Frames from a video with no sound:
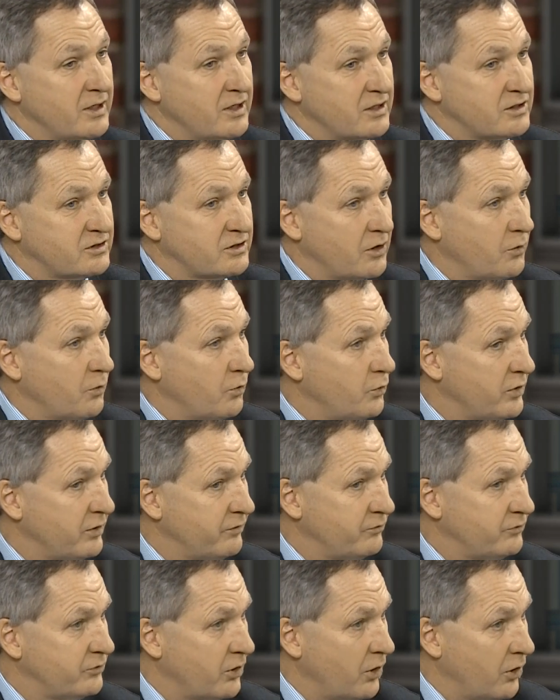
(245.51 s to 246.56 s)
So
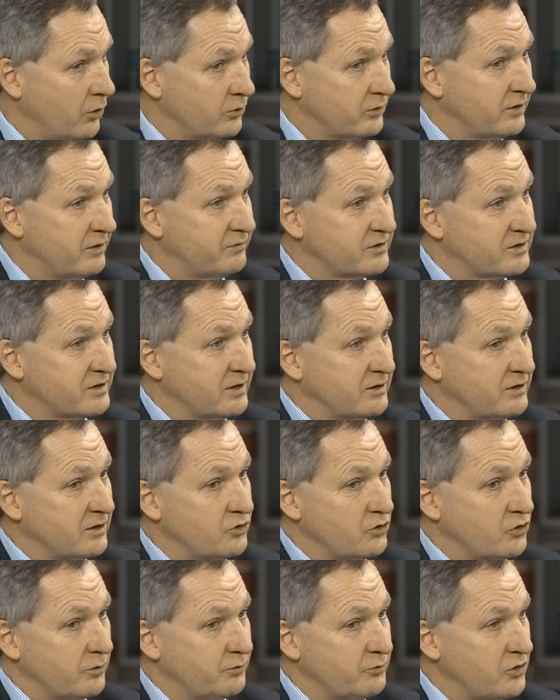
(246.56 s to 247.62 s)
we've the only facility in
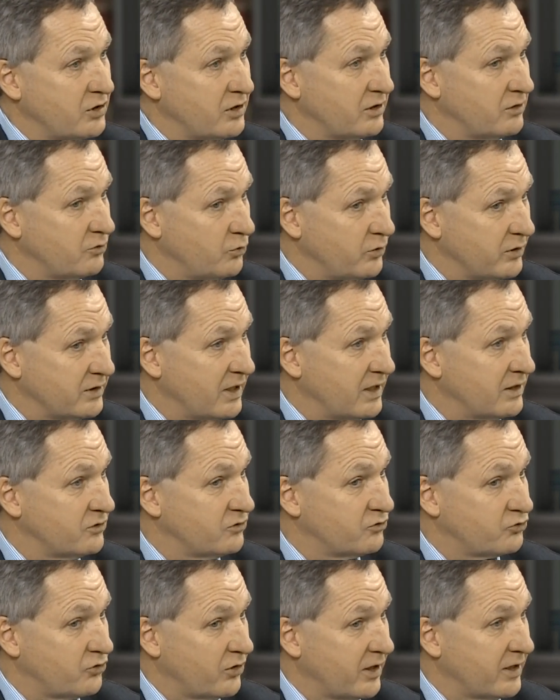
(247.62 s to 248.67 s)
Europe you can go in
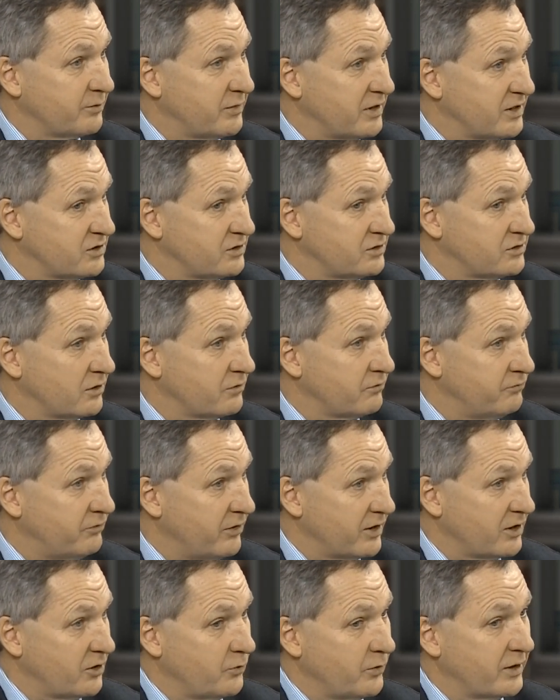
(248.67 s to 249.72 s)
and try patients out
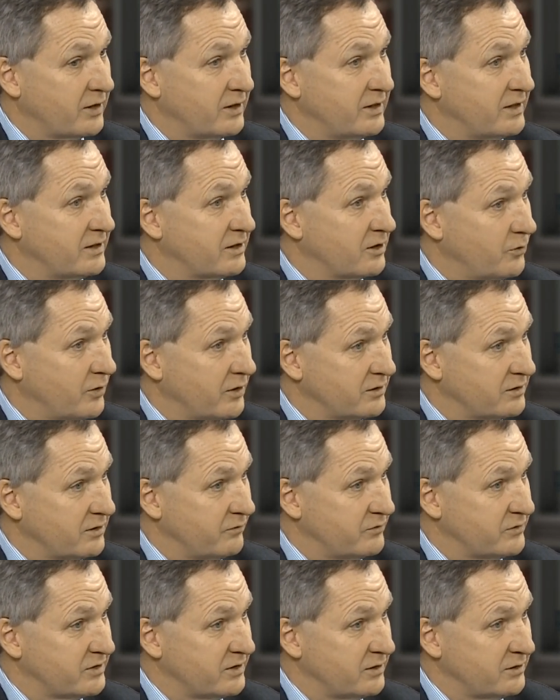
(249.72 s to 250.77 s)
very quickly in a quarantine
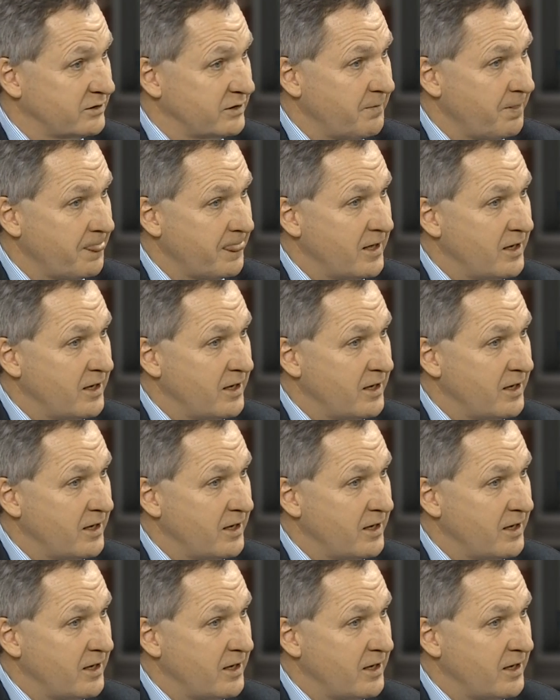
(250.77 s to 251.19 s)
facility.